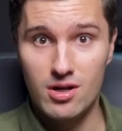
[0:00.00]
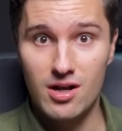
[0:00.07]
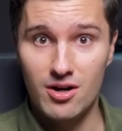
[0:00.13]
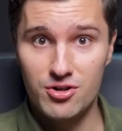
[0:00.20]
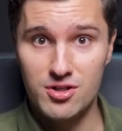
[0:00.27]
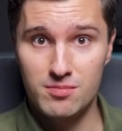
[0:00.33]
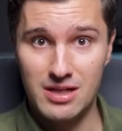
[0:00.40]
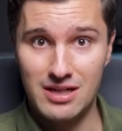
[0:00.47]

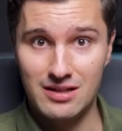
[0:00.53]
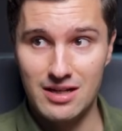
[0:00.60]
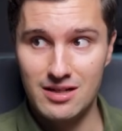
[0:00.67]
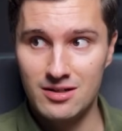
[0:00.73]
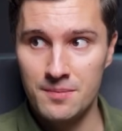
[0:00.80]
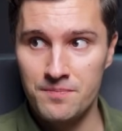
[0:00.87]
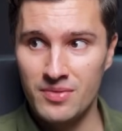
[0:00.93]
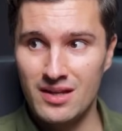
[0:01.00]
cars being
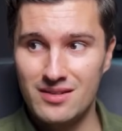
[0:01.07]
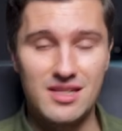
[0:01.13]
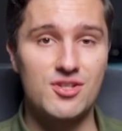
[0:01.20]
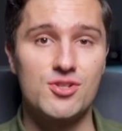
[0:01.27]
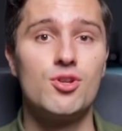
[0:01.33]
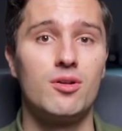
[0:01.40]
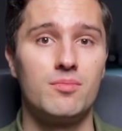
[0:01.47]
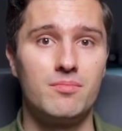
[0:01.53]
needed does
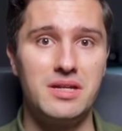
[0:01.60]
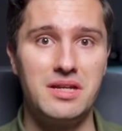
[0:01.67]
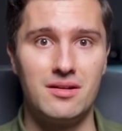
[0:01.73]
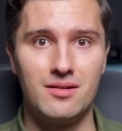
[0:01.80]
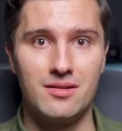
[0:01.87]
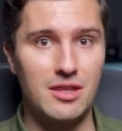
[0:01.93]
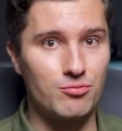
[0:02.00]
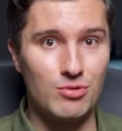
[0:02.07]
not
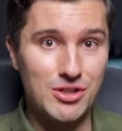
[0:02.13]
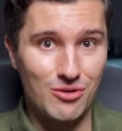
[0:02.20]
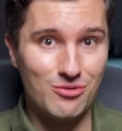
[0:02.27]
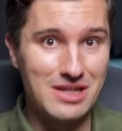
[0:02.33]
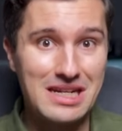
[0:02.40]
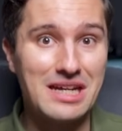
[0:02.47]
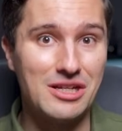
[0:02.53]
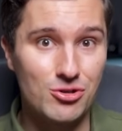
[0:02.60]
mean that we don't
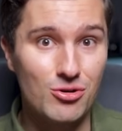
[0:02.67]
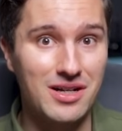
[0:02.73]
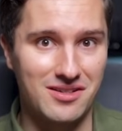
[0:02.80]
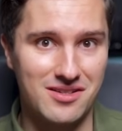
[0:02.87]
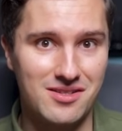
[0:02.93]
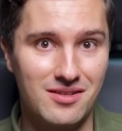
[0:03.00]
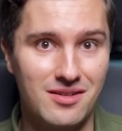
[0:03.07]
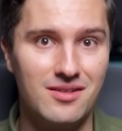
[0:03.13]
need any
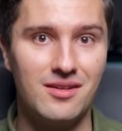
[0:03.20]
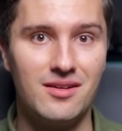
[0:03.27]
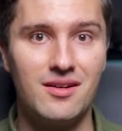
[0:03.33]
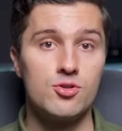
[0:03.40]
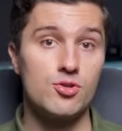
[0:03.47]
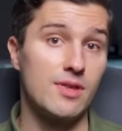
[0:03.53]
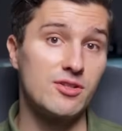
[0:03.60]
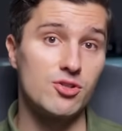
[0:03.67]
trucks.
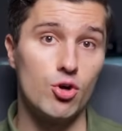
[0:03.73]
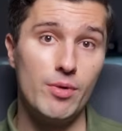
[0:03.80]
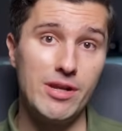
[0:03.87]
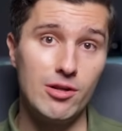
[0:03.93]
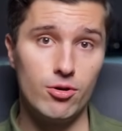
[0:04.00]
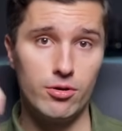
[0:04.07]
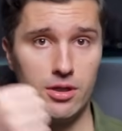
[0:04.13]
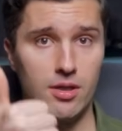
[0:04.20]
So that's already
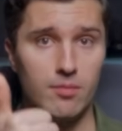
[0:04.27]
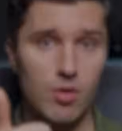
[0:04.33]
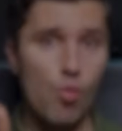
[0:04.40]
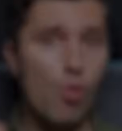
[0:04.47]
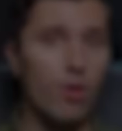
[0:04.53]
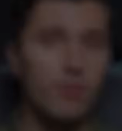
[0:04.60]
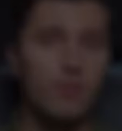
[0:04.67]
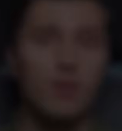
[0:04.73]
learning number
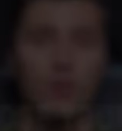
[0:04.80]
one.